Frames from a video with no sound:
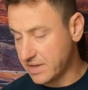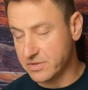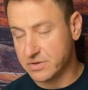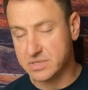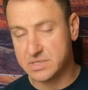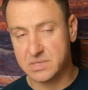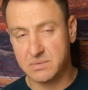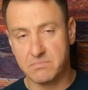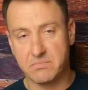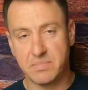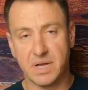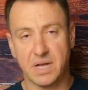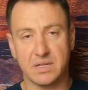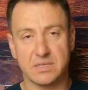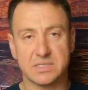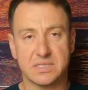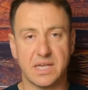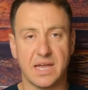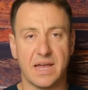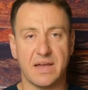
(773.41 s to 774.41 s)
there's some
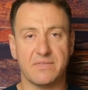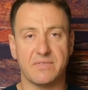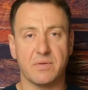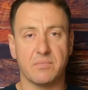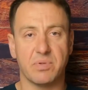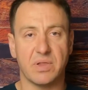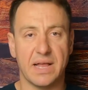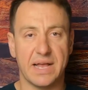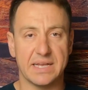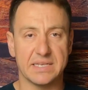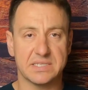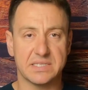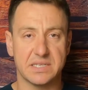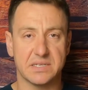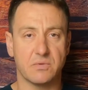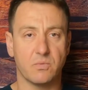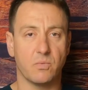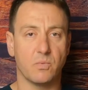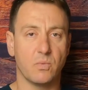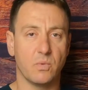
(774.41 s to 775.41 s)
belts that have the plastic
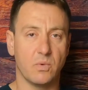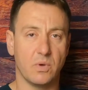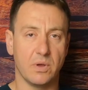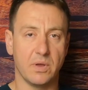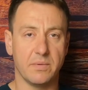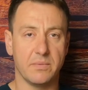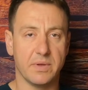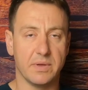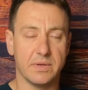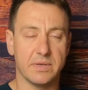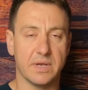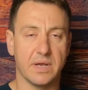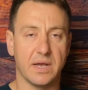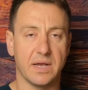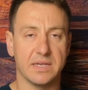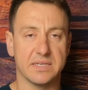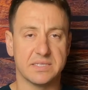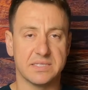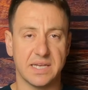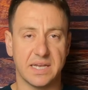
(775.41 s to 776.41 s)

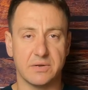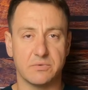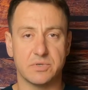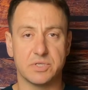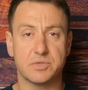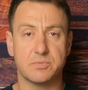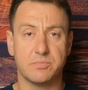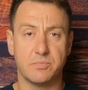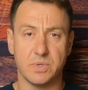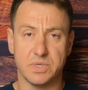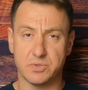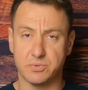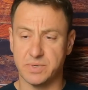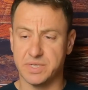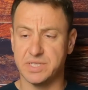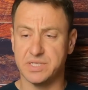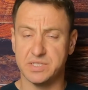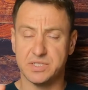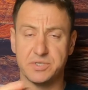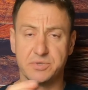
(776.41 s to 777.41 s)
sandwich
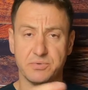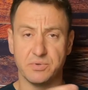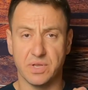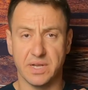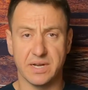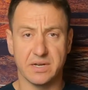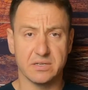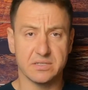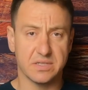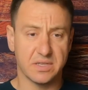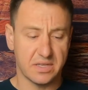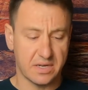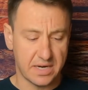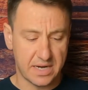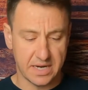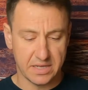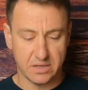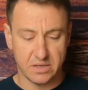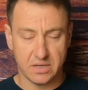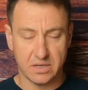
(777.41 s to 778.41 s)
between 2 layers of the
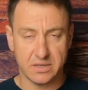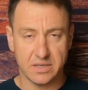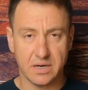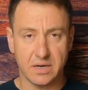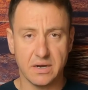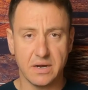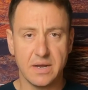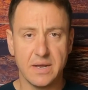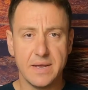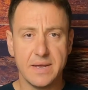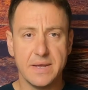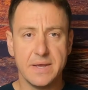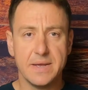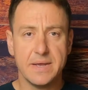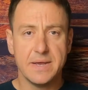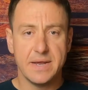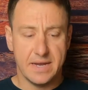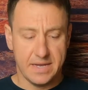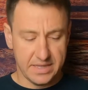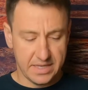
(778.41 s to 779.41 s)
nylon there,
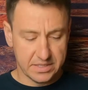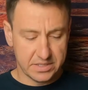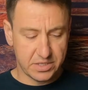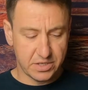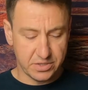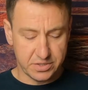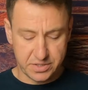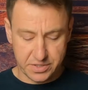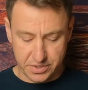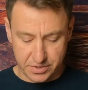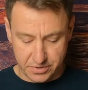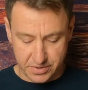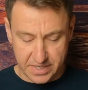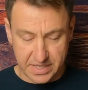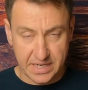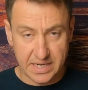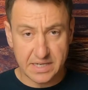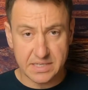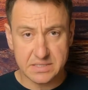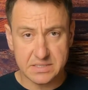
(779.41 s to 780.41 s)
and that's good too, I
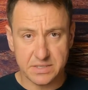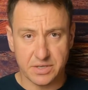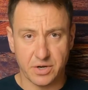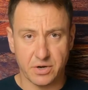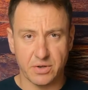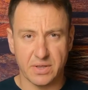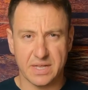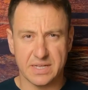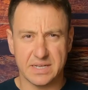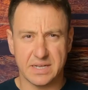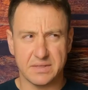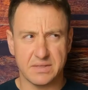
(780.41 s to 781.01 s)
guess. You know, I